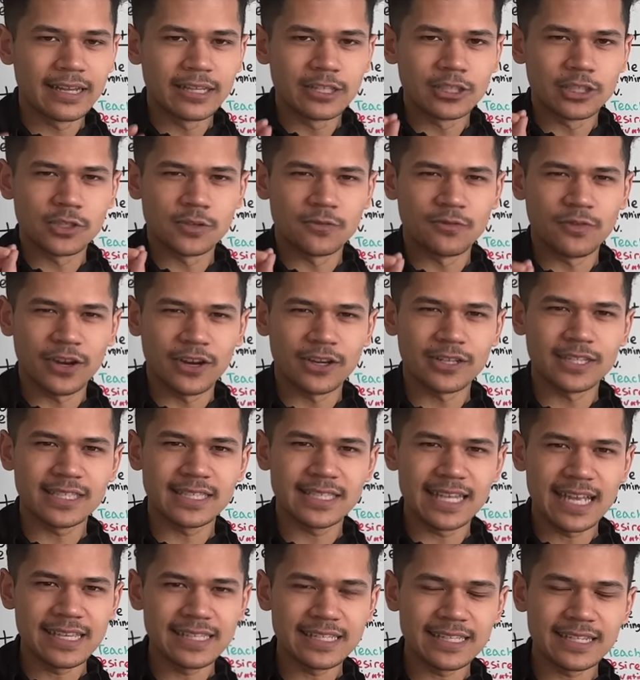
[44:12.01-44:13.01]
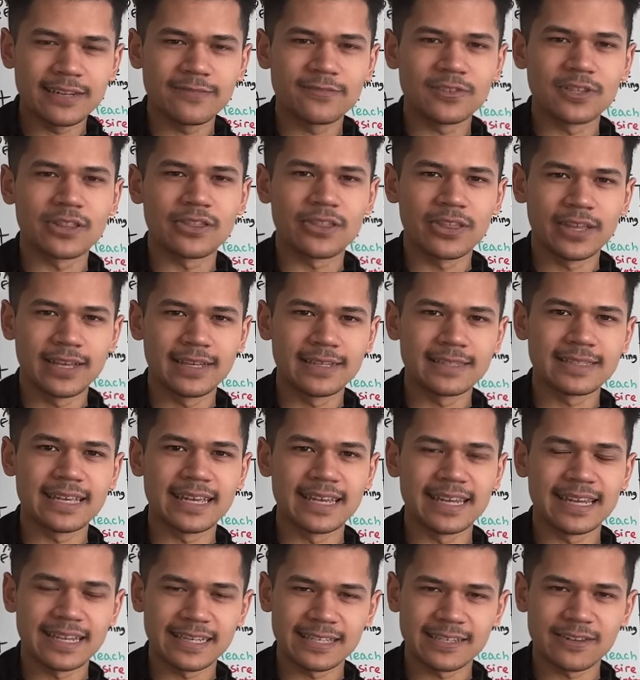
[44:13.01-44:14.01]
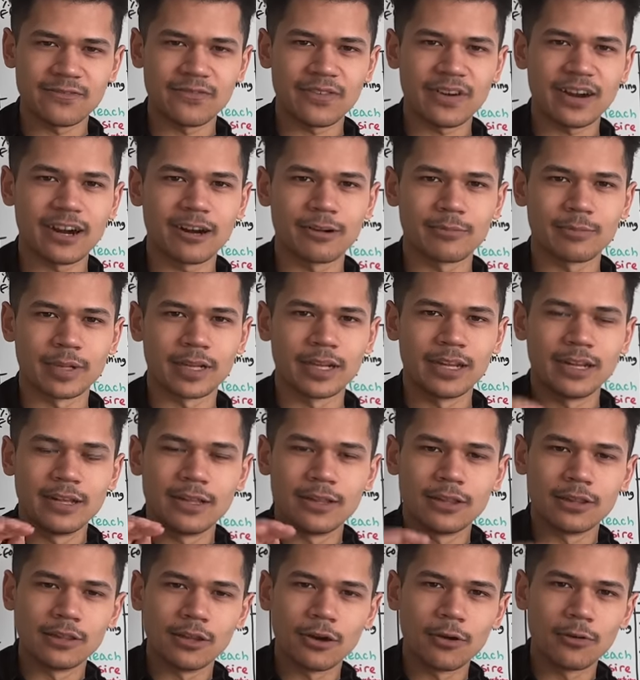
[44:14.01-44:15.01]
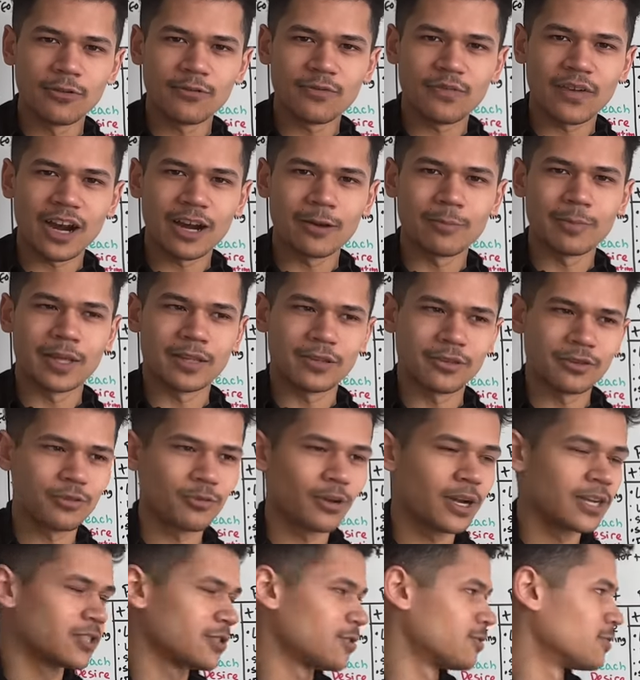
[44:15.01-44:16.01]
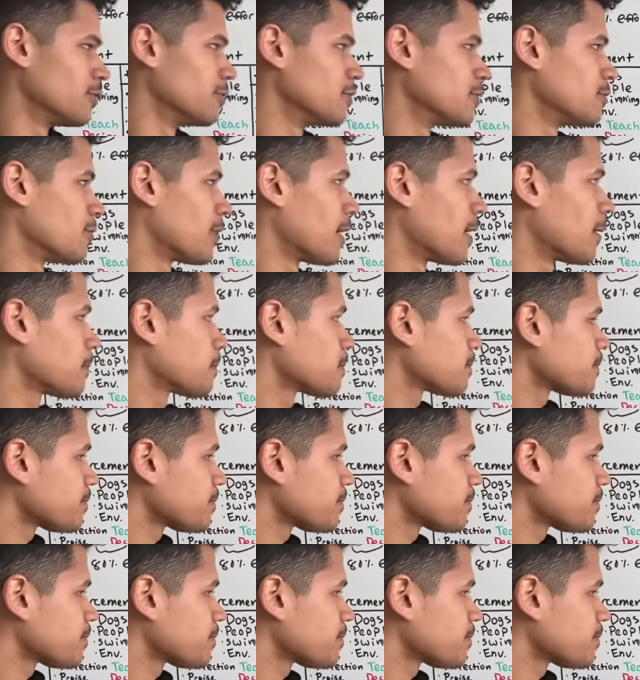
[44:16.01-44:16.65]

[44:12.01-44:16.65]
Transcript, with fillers: Just very sensitive to things in his environment, low environmental thresholds, right?